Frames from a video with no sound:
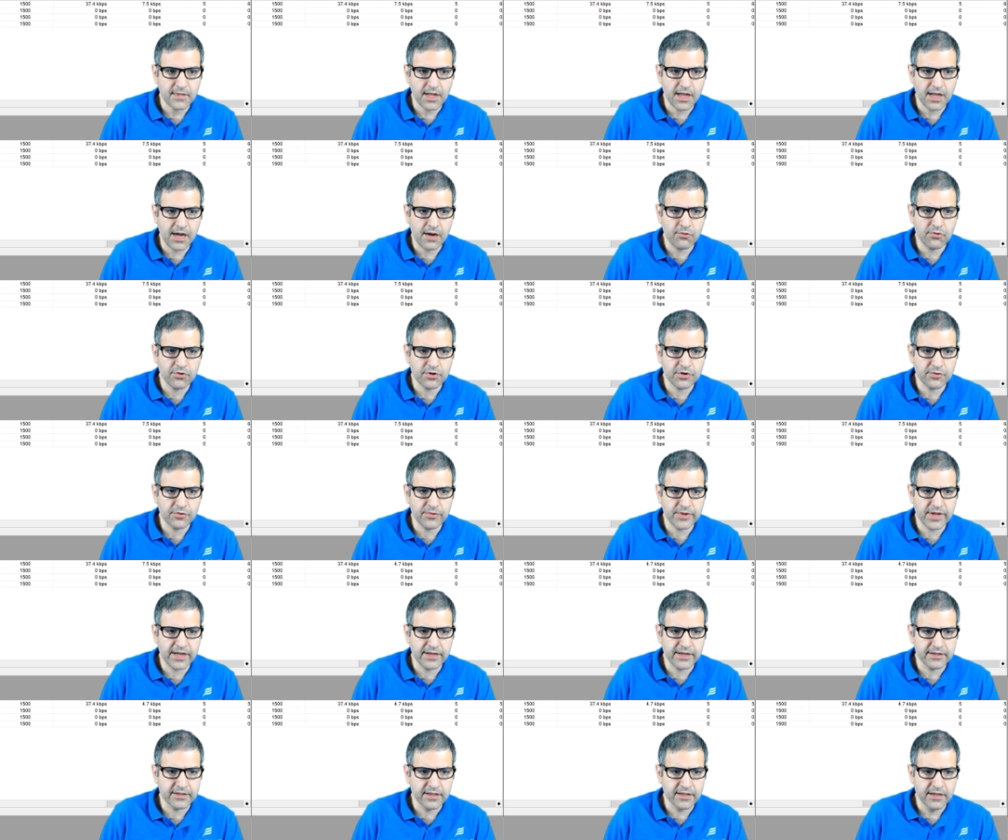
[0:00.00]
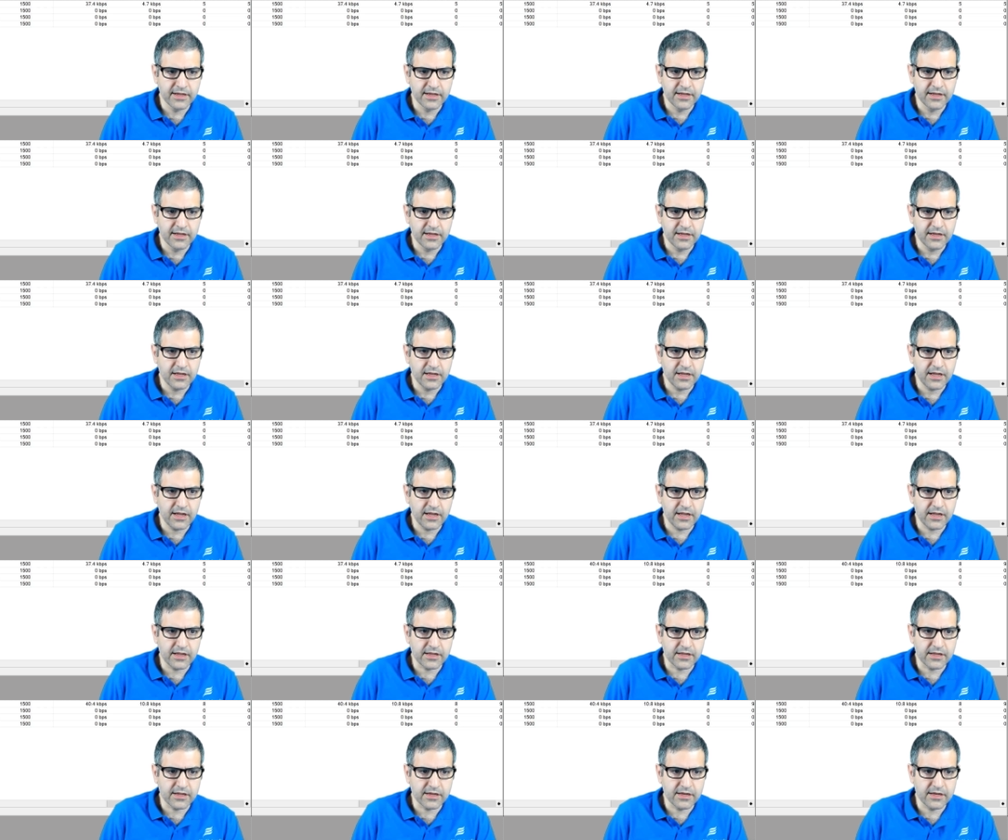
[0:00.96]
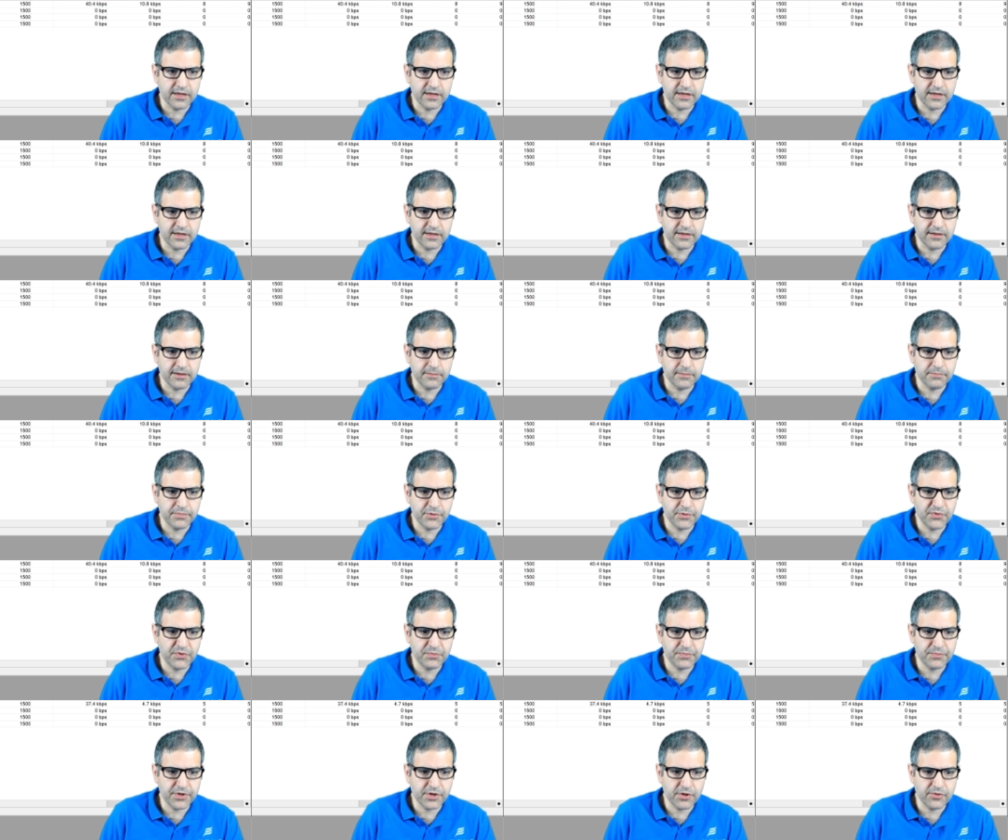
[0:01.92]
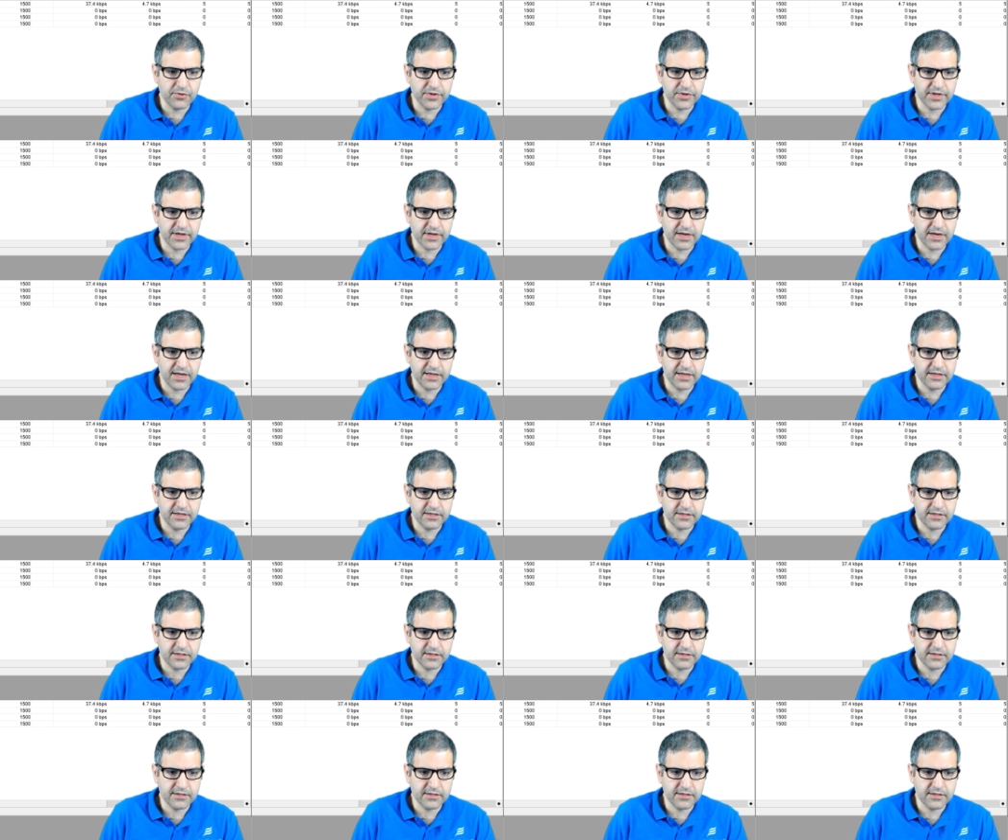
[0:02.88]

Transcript: I will create a uh, PPPoE client